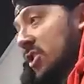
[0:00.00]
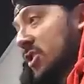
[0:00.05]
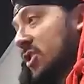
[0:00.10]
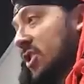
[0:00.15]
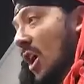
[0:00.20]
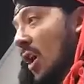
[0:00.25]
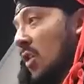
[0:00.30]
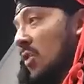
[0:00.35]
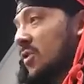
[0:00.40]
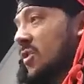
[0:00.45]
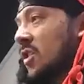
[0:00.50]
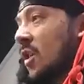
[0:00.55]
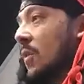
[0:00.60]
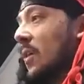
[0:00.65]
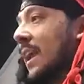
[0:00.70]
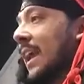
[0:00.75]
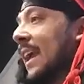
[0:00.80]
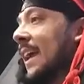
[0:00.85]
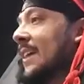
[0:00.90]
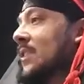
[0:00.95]
So,
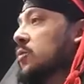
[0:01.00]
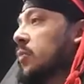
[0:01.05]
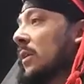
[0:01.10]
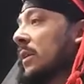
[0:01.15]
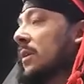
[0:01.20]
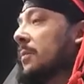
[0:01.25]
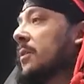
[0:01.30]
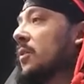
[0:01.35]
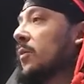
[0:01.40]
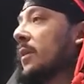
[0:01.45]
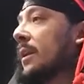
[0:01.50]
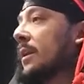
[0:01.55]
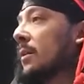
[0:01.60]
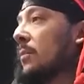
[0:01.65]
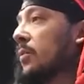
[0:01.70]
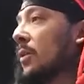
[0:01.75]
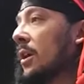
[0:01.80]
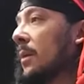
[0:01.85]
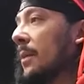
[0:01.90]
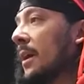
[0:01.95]
so kids, we're going to be reading
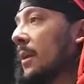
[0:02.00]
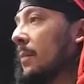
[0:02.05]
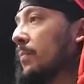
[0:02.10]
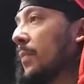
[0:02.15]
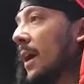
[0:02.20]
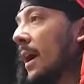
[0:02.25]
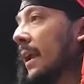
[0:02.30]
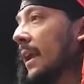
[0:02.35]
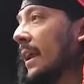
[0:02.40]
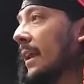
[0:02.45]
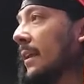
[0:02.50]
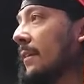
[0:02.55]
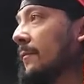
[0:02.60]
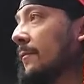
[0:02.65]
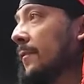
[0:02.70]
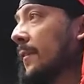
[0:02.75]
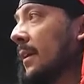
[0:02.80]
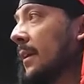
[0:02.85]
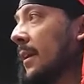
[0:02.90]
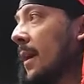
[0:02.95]
a book about a bucket
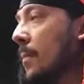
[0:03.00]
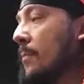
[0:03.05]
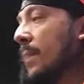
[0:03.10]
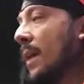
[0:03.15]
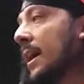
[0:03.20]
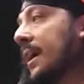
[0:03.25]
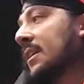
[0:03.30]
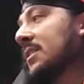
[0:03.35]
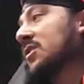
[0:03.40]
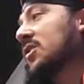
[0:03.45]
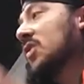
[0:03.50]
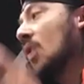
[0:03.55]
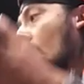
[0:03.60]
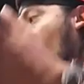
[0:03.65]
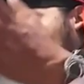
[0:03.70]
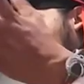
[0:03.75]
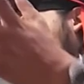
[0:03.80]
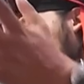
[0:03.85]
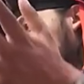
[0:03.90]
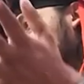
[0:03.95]
and filling out buckets.
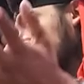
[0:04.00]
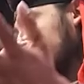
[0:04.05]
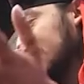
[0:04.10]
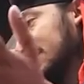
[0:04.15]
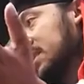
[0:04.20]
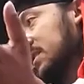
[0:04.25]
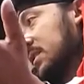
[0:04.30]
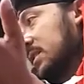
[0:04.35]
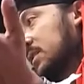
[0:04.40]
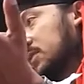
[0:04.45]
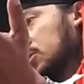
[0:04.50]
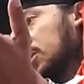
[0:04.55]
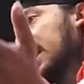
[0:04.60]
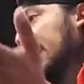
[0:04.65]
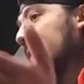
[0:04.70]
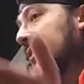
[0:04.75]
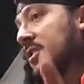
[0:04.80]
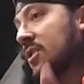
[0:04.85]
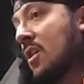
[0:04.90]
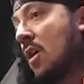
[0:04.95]
So obviously, you
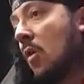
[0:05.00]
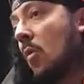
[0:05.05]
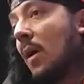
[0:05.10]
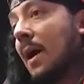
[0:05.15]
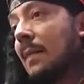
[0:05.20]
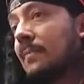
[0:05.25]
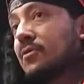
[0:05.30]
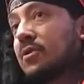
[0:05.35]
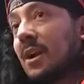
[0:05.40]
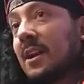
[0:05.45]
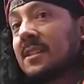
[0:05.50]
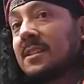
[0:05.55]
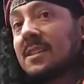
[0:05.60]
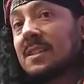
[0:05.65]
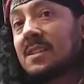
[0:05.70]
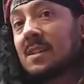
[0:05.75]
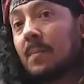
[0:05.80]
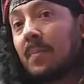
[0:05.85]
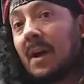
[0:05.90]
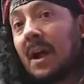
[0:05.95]
kids know I'm
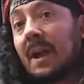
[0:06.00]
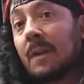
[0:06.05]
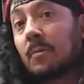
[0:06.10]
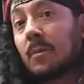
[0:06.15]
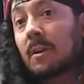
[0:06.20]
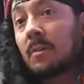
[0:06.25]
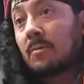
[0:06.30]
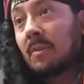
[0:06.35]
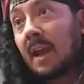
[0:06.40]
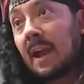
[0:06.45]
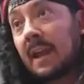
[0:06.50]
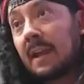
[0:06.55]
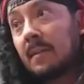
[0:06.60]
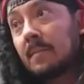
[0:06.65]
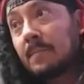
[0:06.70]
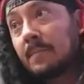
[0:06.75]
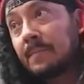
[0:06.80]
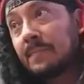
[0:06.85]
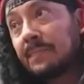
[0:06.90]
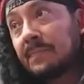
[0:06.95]
dressed as a pirate,
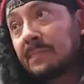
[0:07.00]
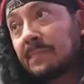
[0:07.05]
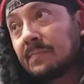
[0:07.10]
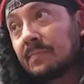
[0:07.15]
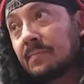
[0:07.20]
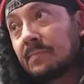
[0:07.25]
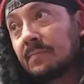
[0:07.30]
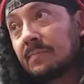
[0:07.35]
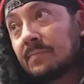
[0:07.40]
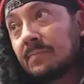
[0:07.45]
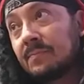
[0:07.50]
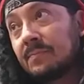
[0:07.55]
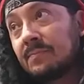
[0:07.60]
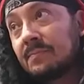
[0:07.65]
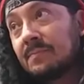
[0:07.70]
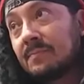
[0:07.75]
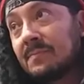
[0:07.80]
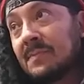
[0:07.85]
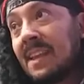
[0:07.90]
right? No.